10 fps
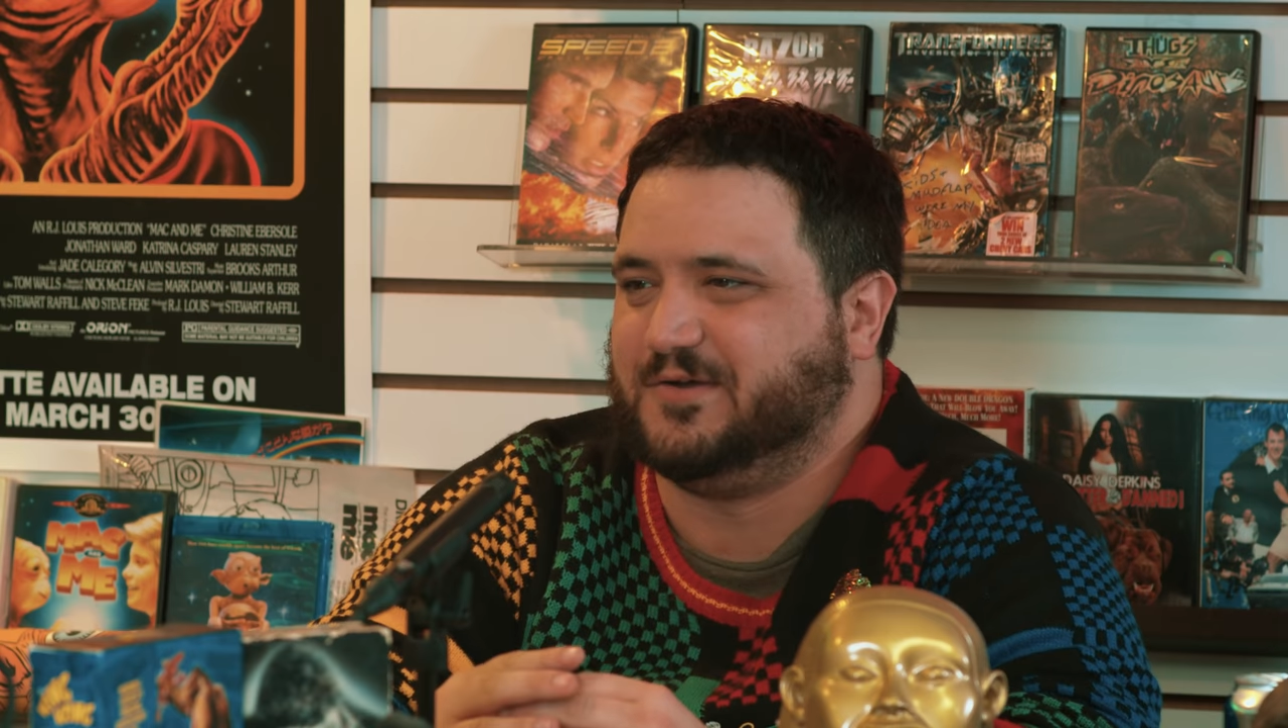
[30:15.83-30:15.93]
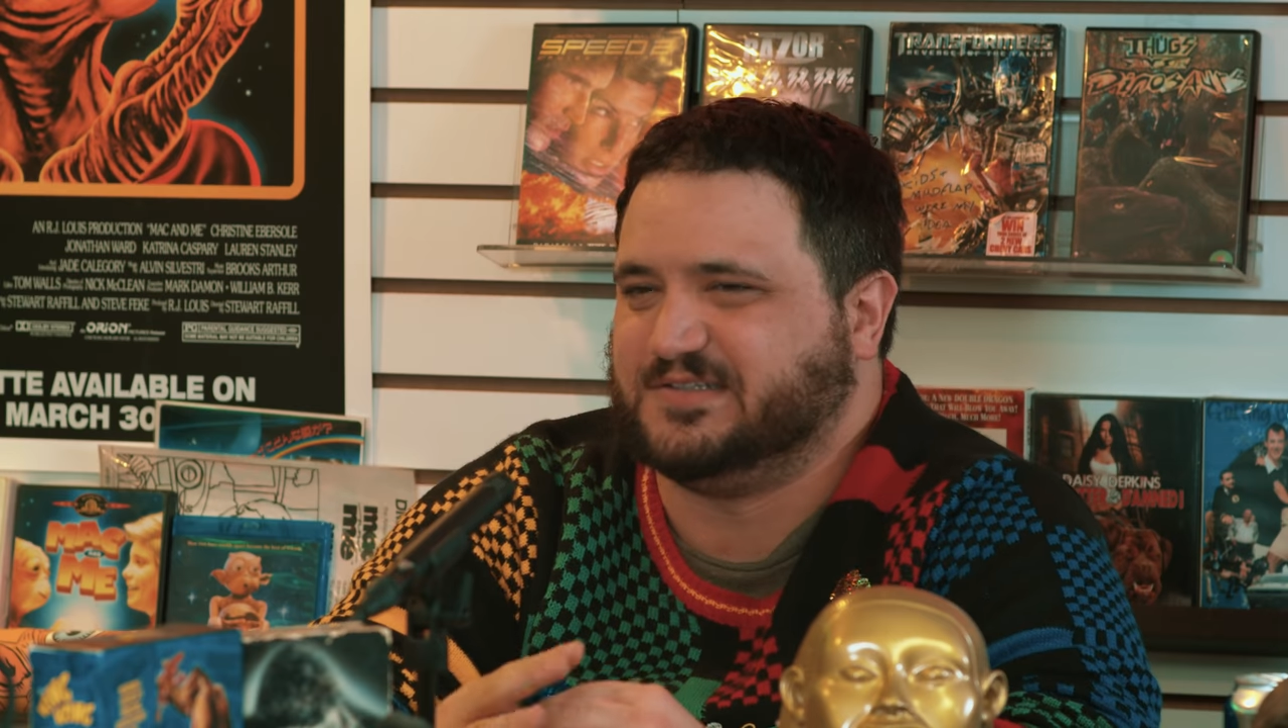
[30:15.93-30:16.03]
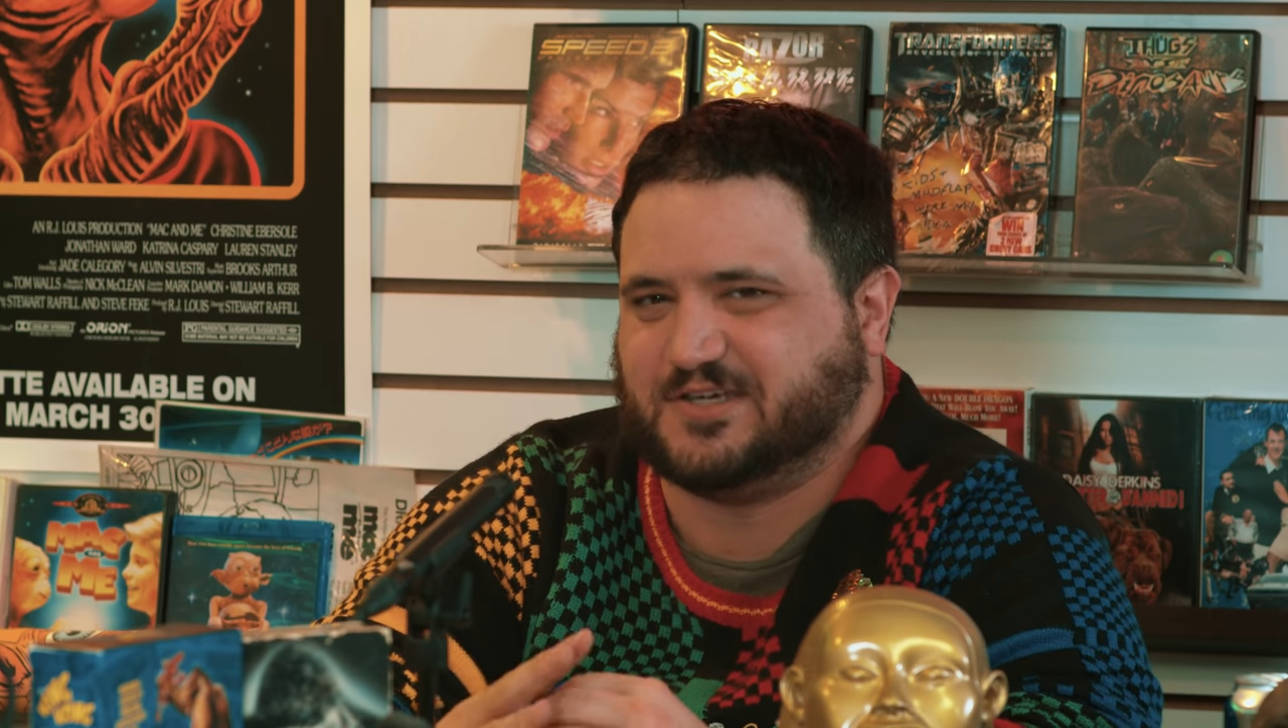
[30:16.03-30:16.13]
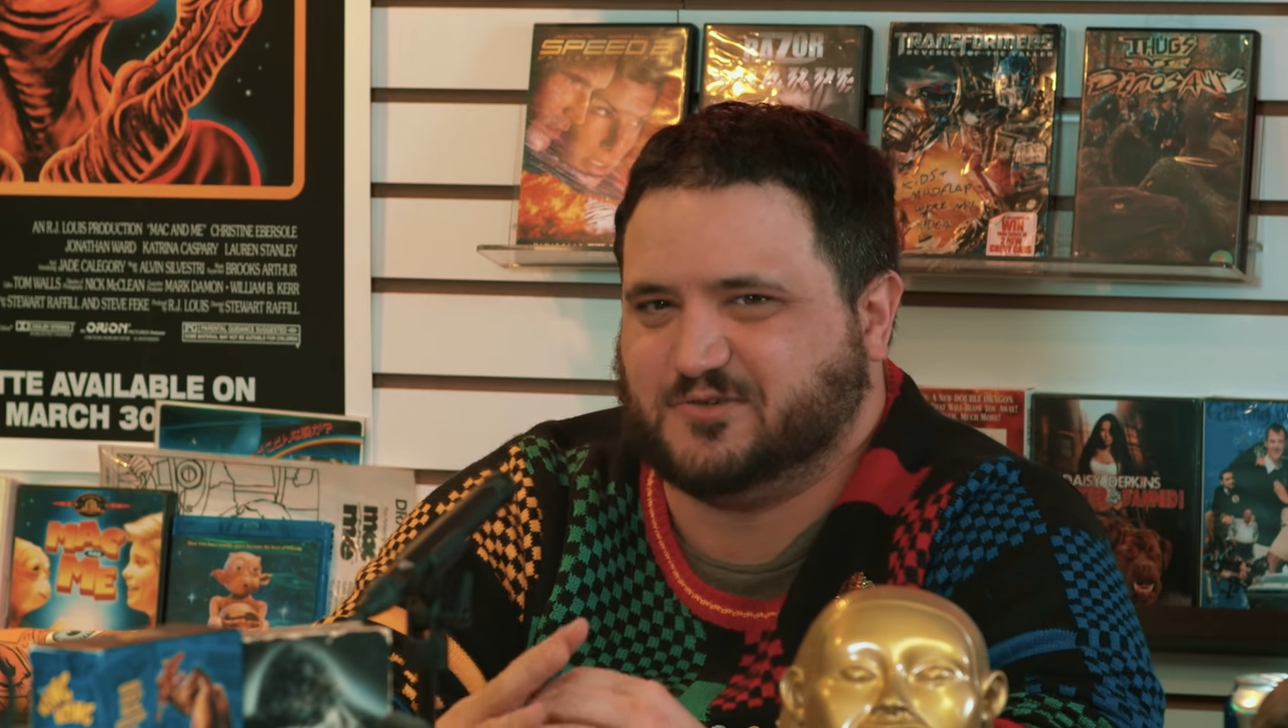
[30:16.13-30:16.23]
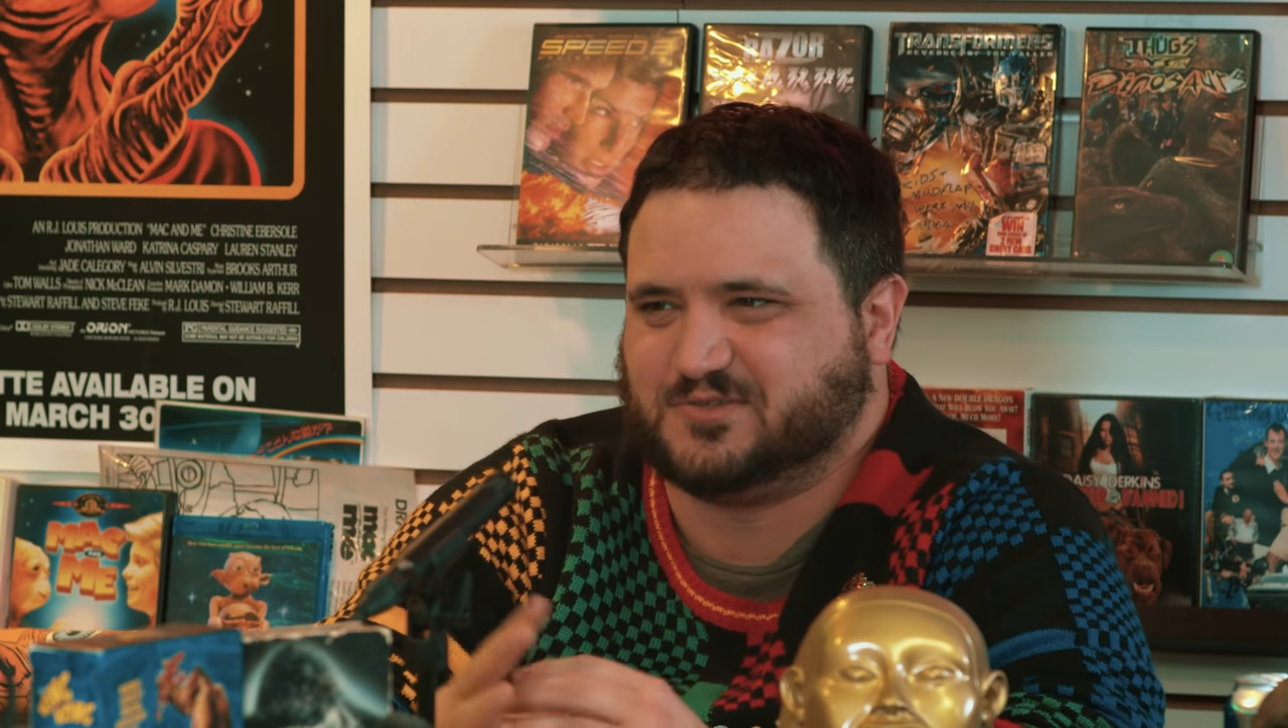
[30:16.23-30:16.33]
And
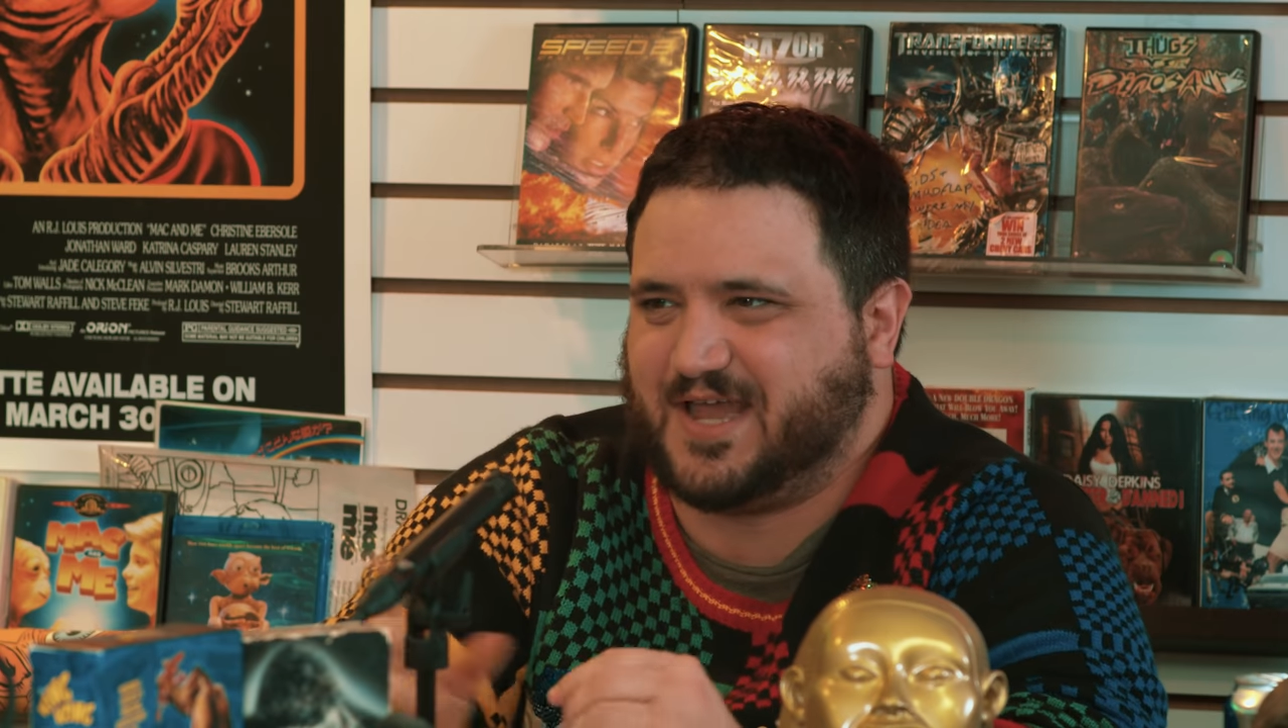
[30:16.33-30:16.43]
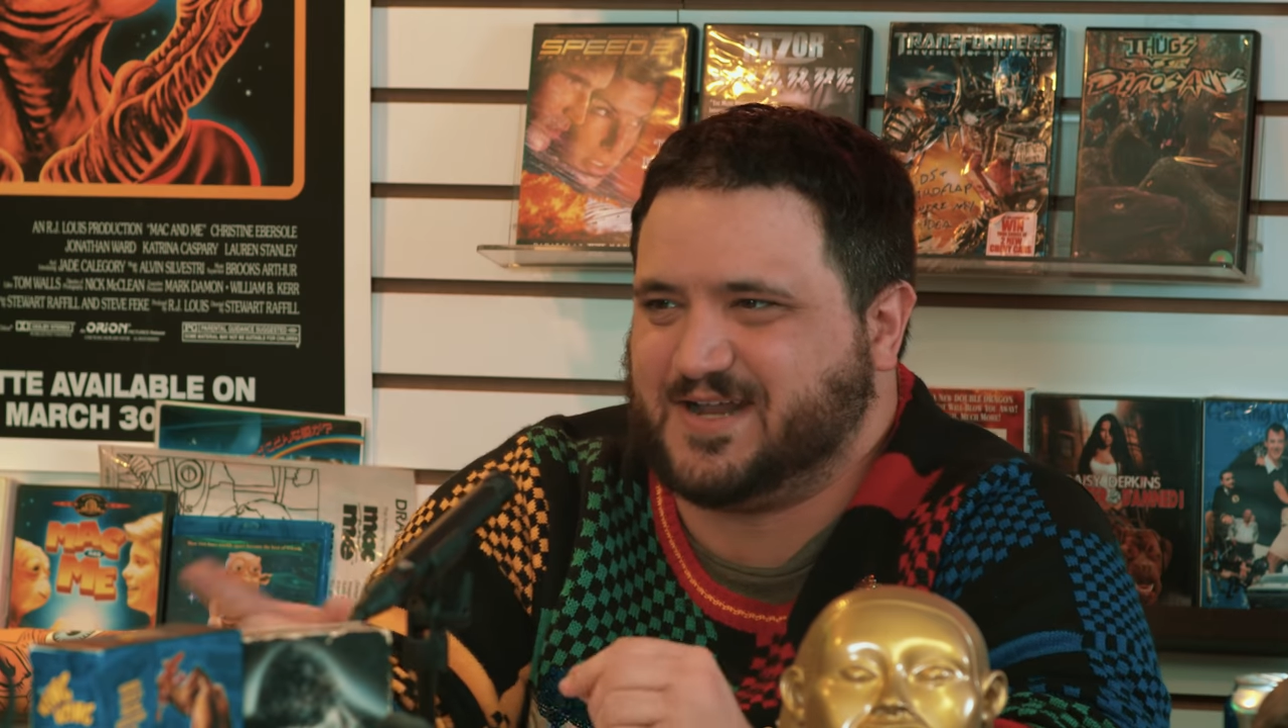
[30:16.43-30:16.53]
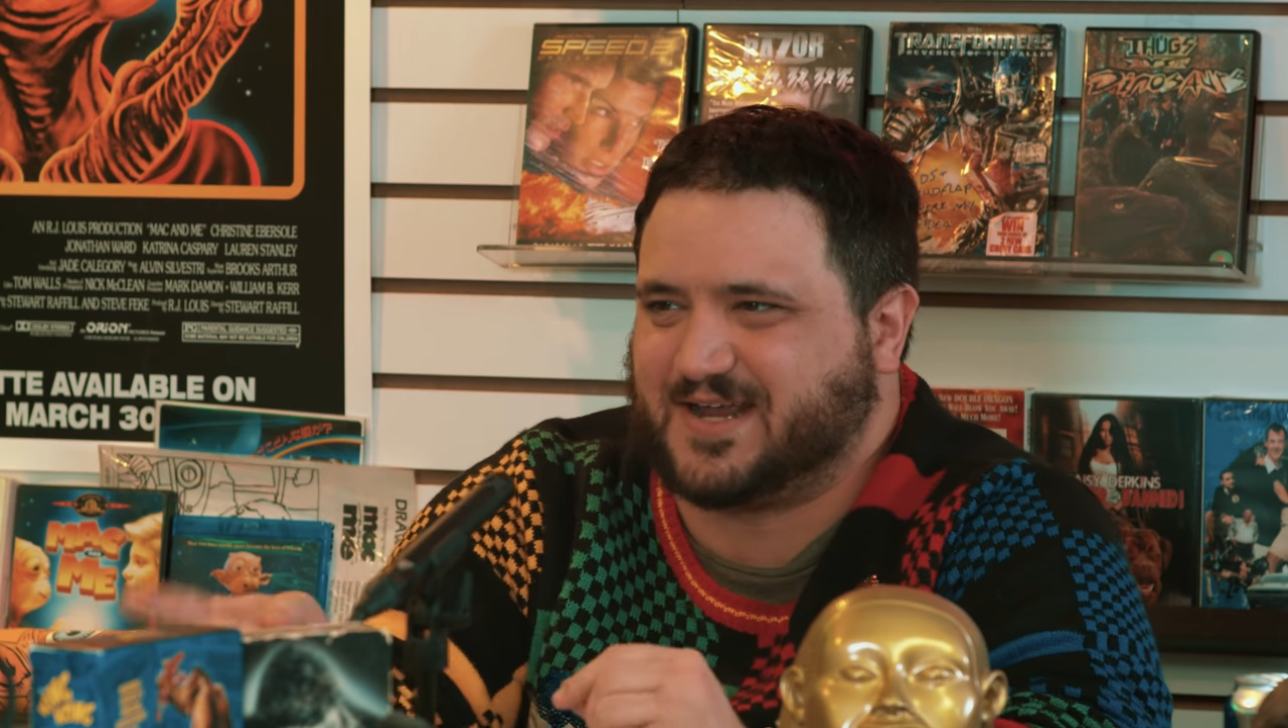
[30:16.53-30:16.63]
he's like, "You signed